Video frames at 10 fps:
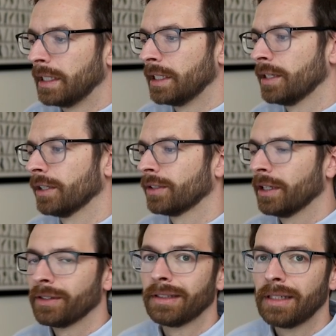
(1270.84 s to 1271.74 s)
details, it
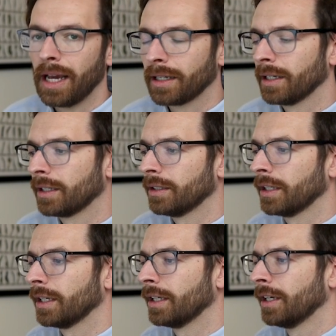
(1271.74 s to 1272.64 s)
doesn't
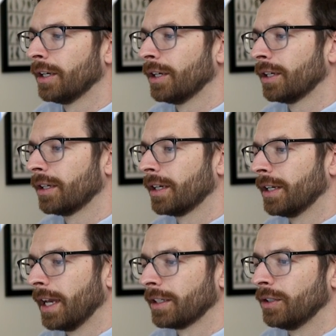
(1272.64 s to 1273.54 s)
technically
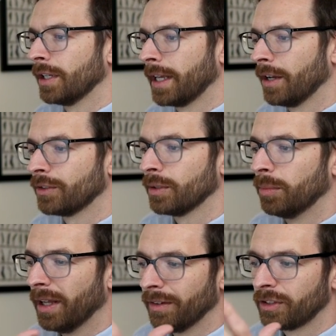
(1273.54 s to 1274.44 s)
connect you to Council
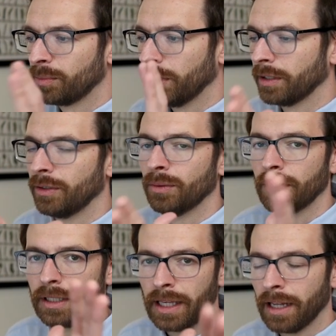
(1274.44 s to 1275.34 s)
Bluffs, but you
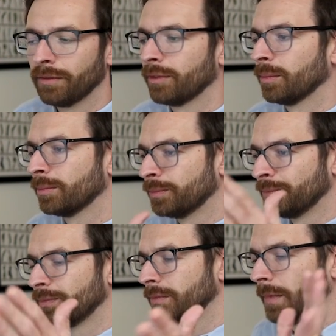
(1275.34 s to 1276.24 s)
can get from,
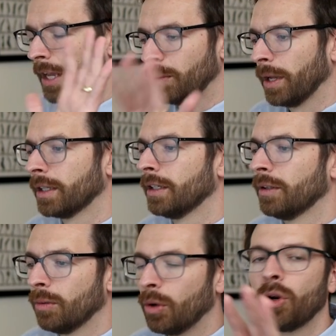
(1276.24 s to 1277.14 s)
anyway,
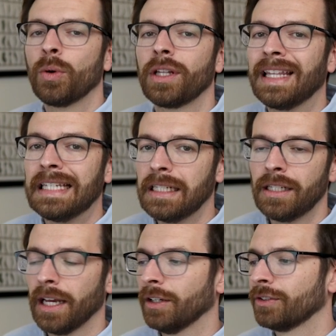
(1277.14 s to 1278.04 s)
won't go into the
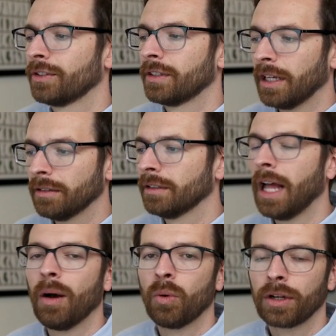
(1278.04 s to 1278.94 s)
details. It's
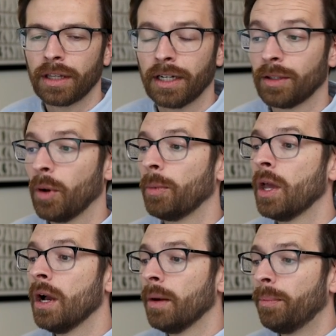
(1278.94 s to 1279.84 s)
not worth it at the moment.
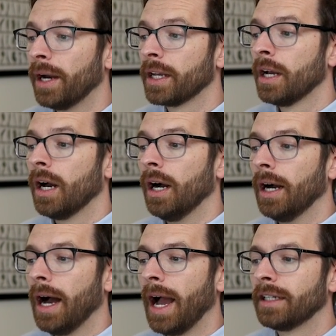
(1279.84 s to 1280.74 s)
But
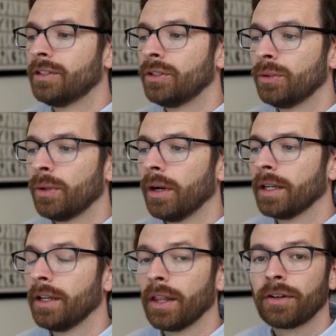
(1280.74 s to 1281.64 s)
I do
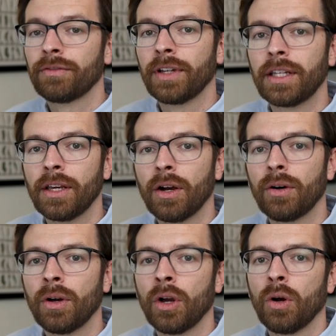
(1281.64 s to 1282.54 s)
another
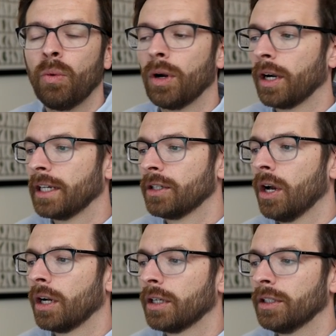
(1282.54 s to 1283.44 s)
video where I
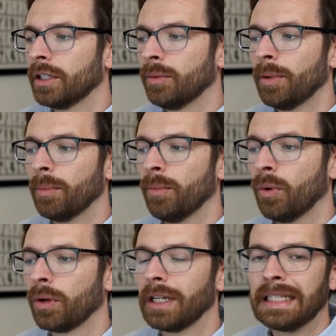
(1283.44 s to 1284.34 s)
talk a little bit
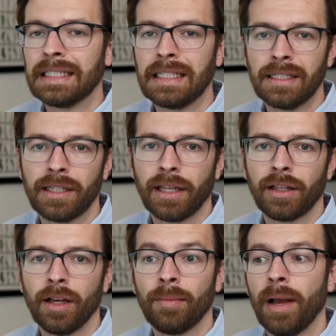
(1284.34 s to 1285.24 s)
more in
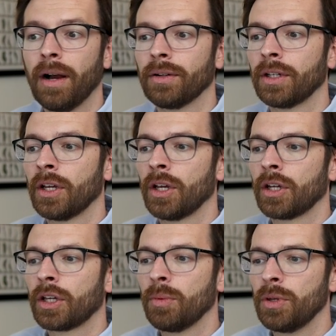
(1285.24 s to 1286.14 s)
detail about
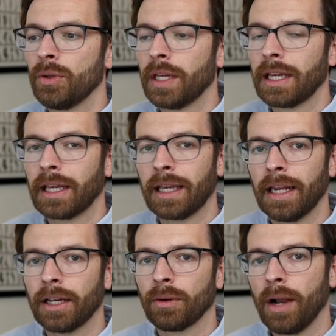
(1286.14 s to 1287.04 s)
commuting and
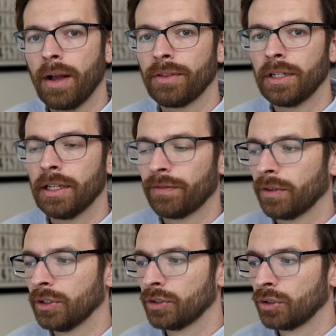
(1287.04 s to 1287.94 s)
getting around the
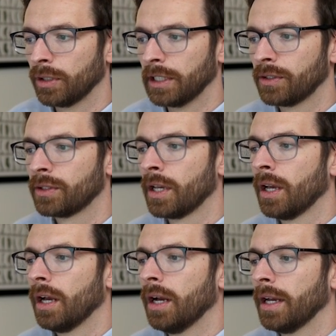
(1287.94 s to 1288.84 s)
different streets
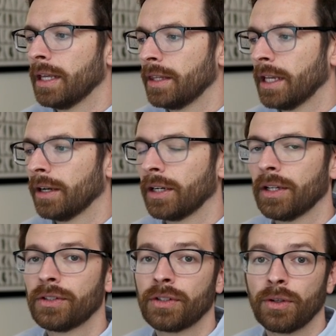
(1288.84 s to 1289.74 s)
in the
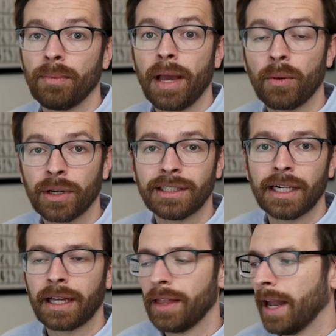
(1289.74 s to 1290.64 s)
area. So you might want to
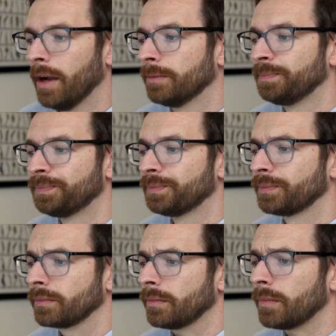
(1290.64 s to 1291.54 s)
check that out.
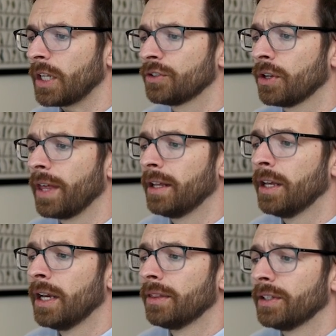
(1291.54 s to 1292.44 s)
So
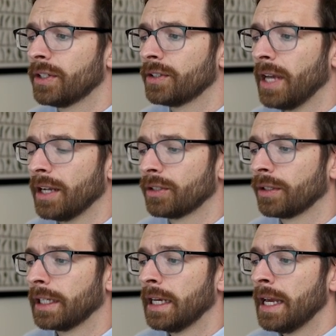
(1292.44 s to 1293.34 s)
this is Dodge
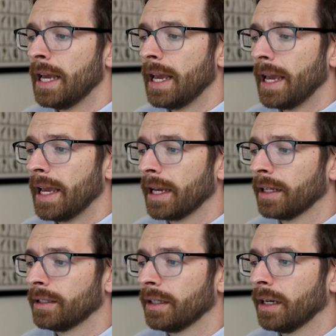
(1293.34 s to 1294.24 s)
Street,
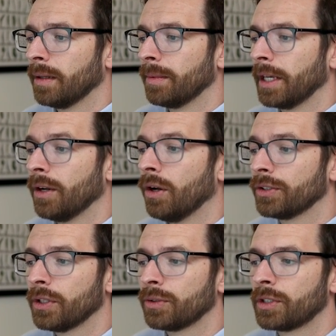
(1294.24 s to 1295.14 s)
and it
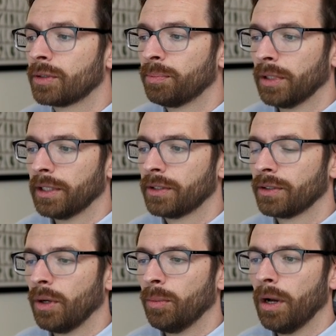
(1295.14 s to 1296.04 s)
also
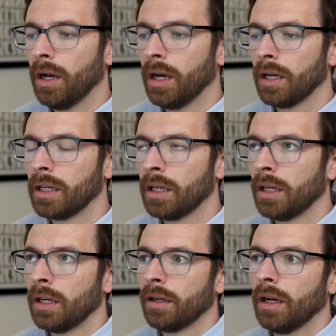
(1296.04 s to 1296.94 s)
splits Omaha
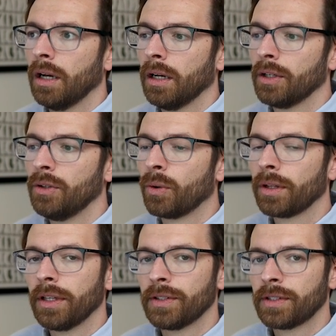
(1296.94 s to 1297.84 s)

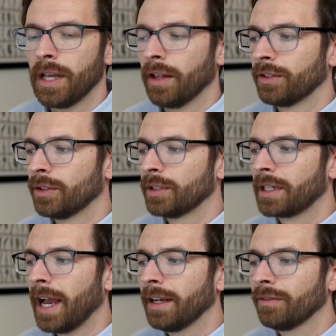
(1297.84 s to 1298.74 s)
north and south. So it's
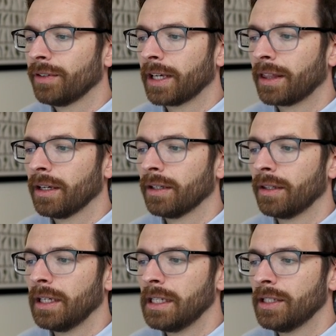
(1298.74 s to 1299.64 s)
kind of like
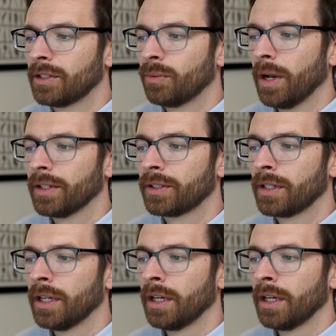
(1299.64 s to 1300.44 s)
the east-west